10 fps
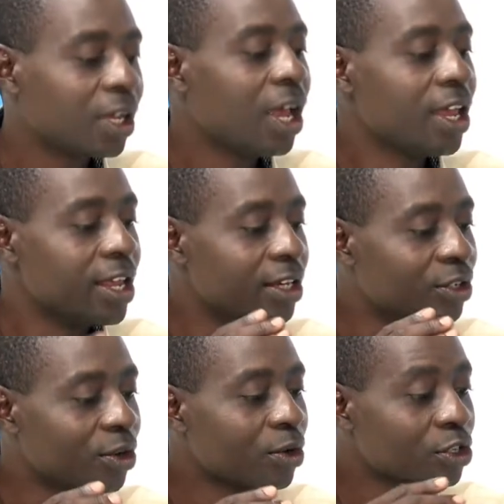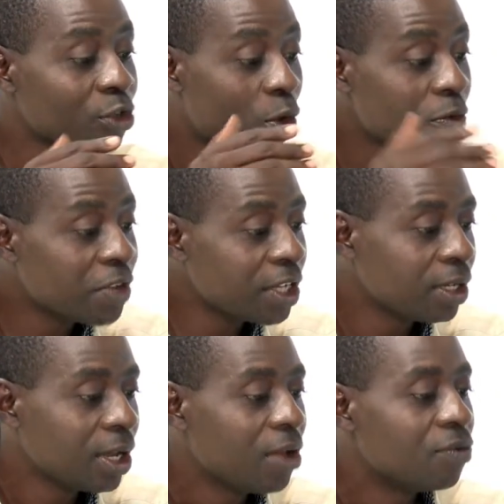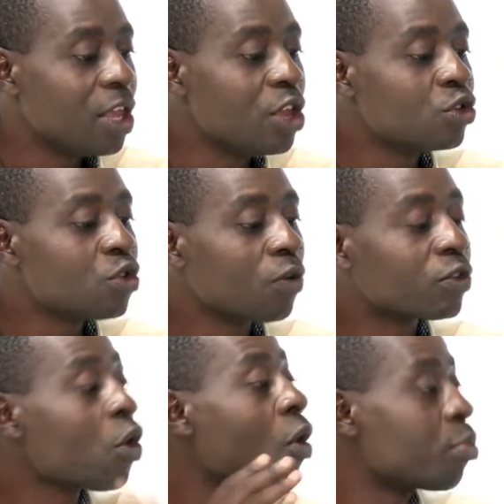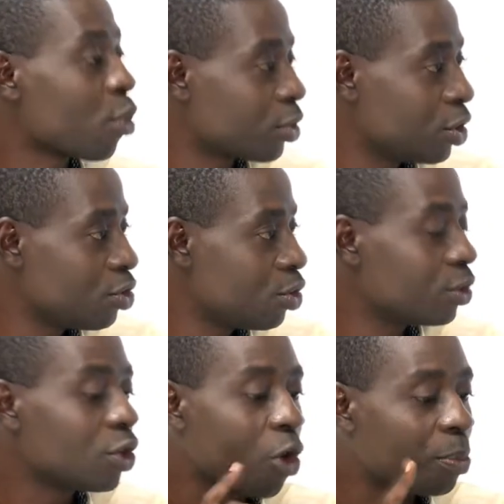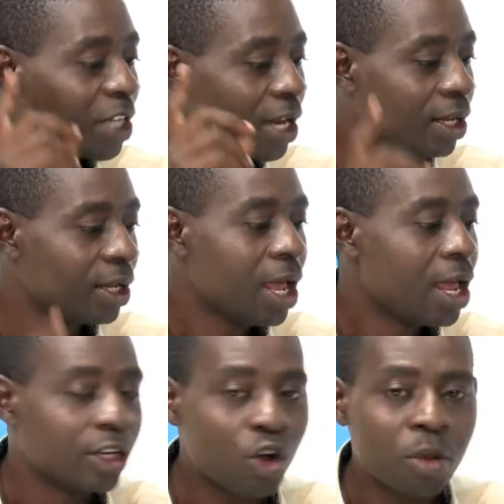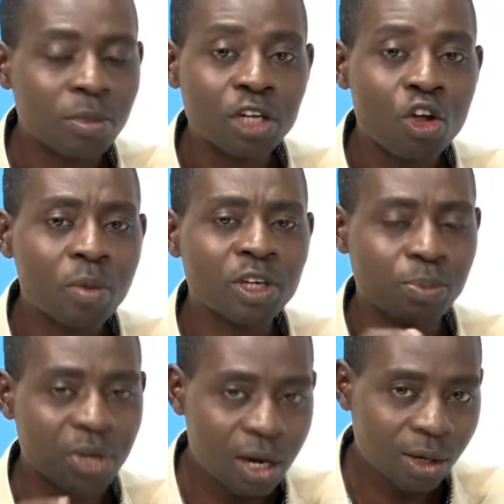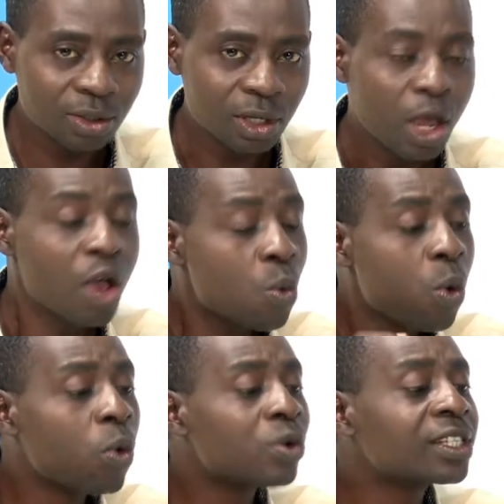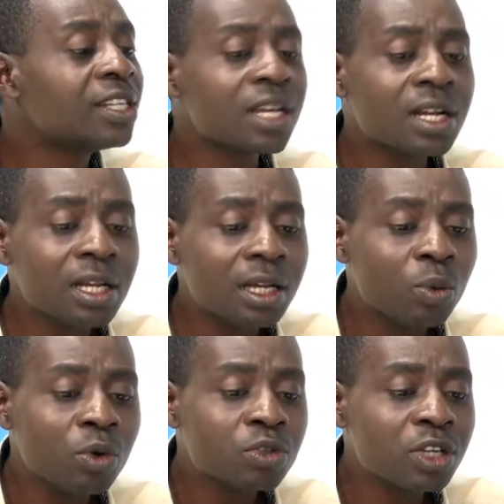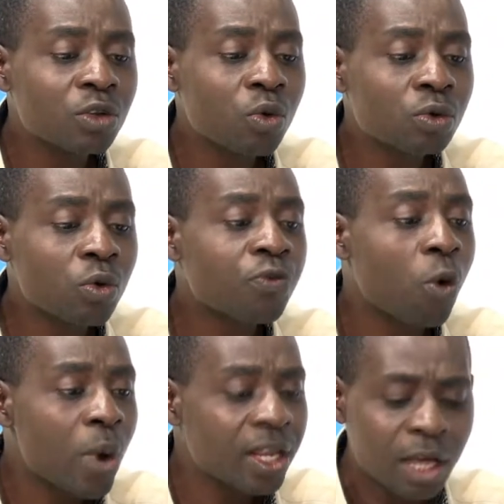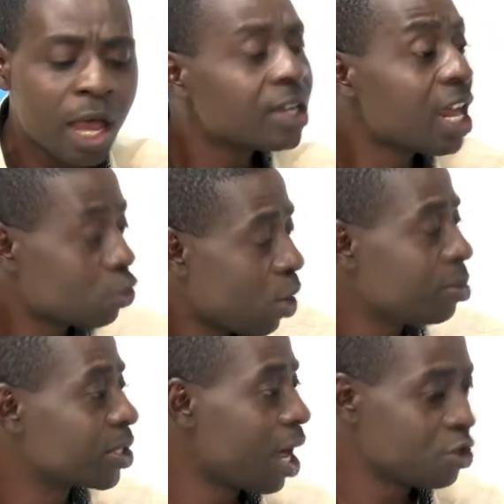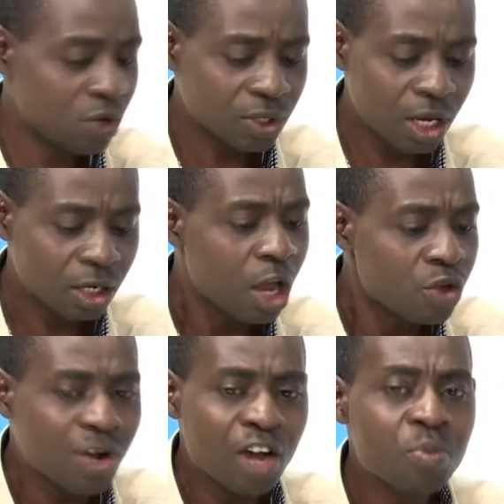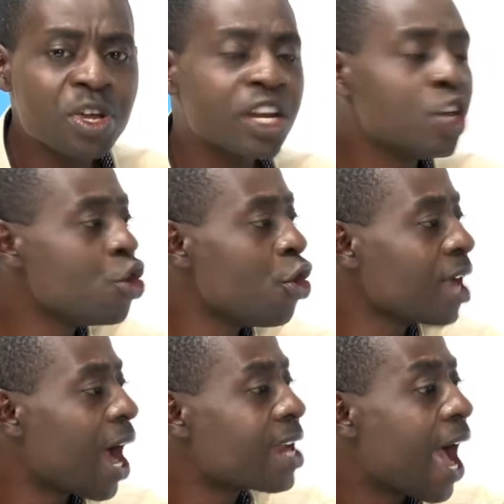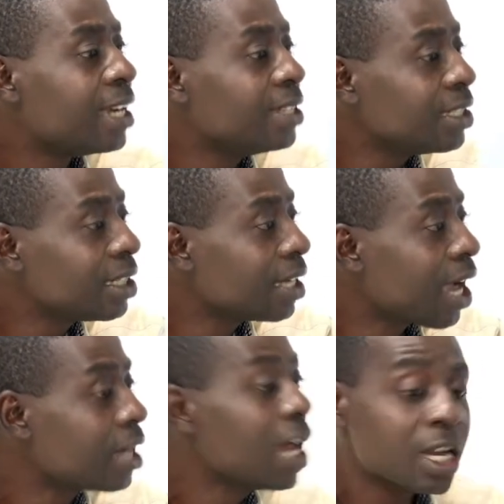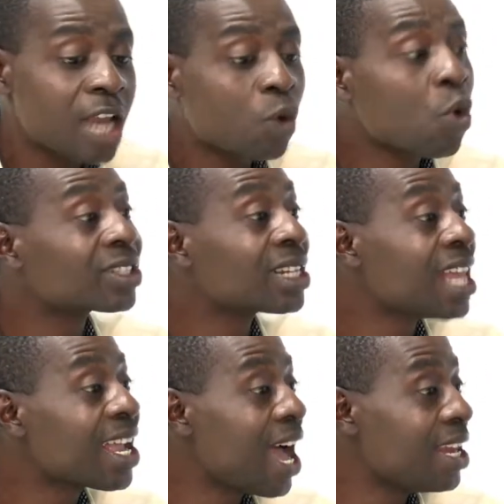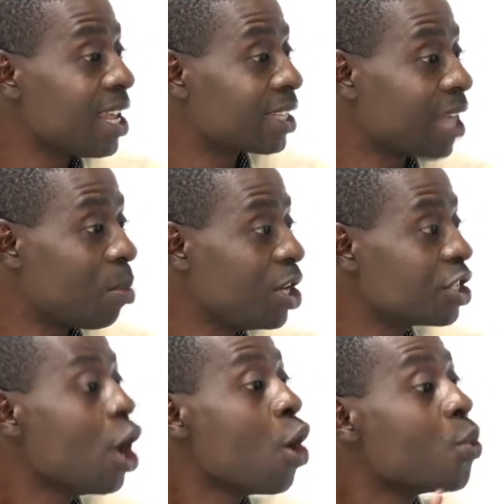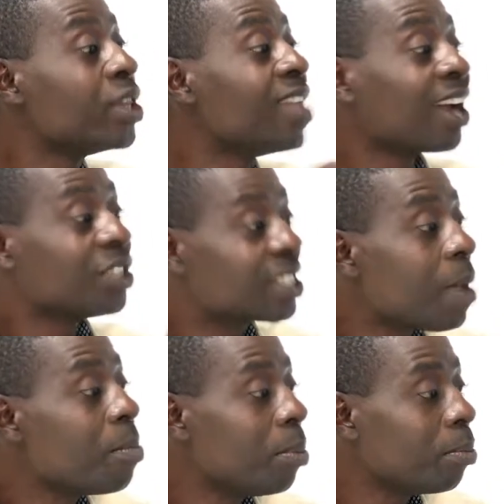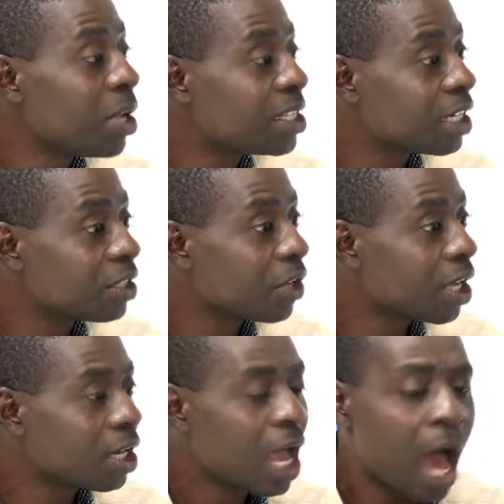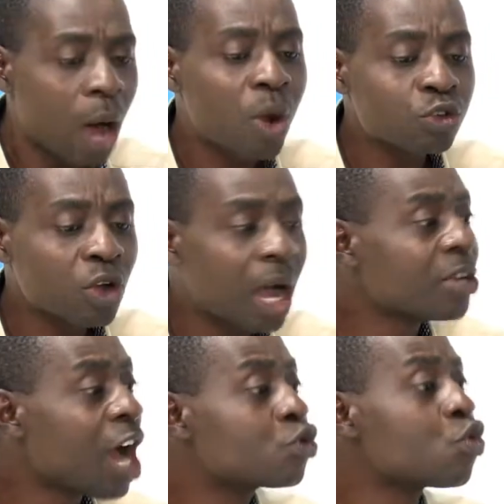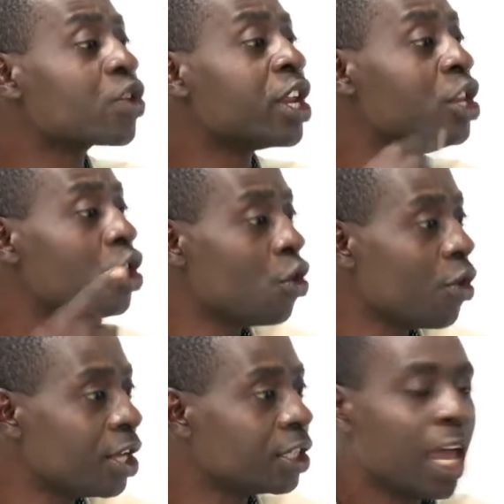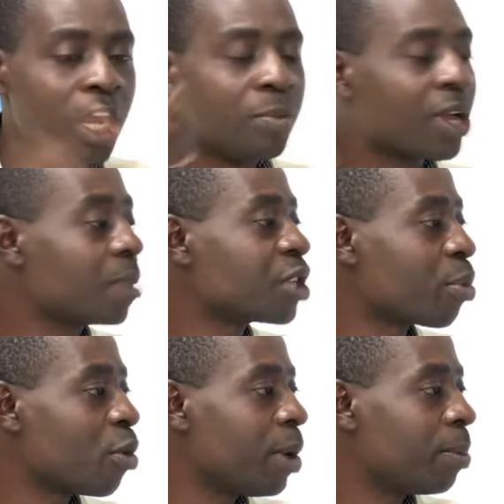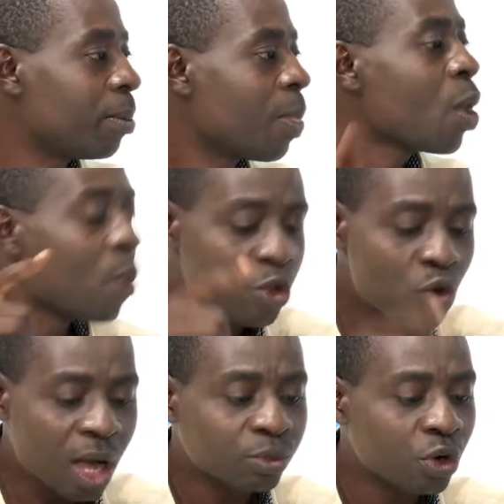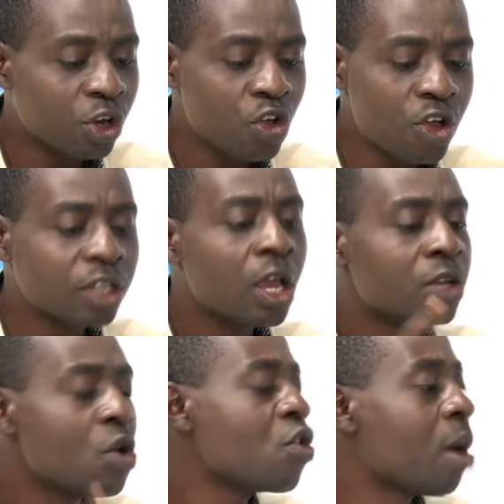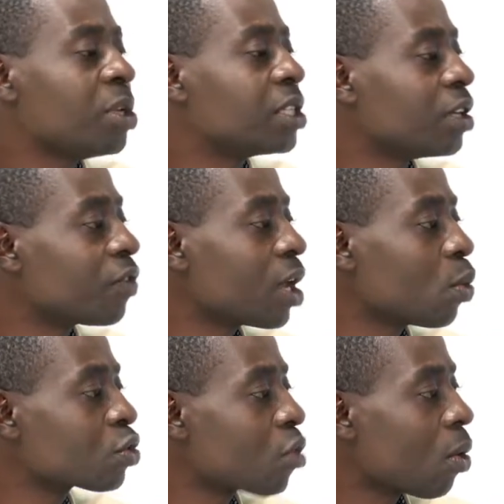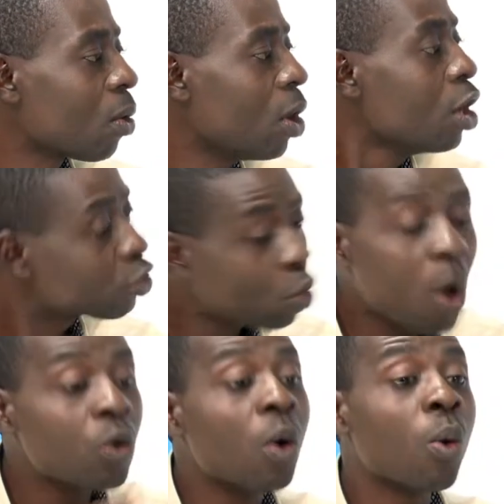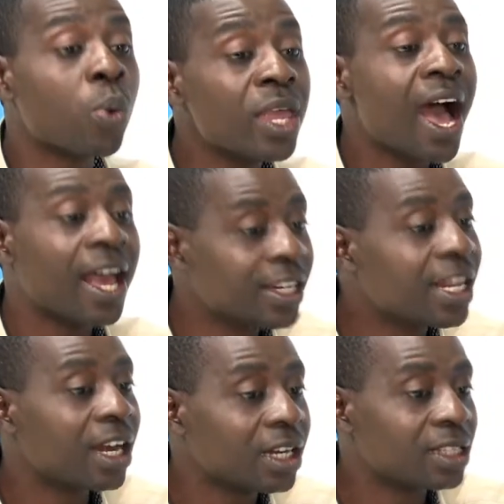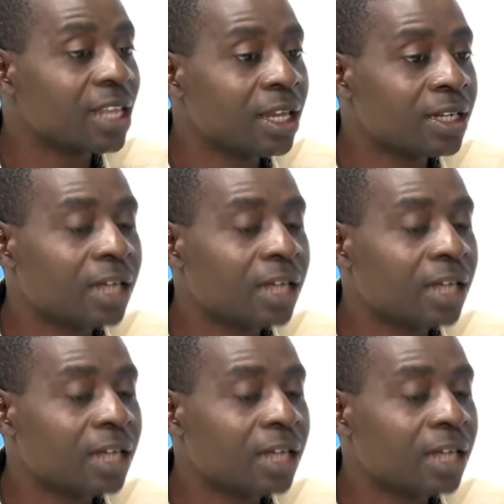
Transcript: in solving the issue of long procedures in obtaining the document, because we will still look for ways. That is what Mr. Ashu is saying. You cannot be renewing an identity card that was legally established with that same birth certificate, and once you come now to renew it, it becomes a problem. When you come to renew it, no, your birth certificate was wrong. So we are indirectly saying that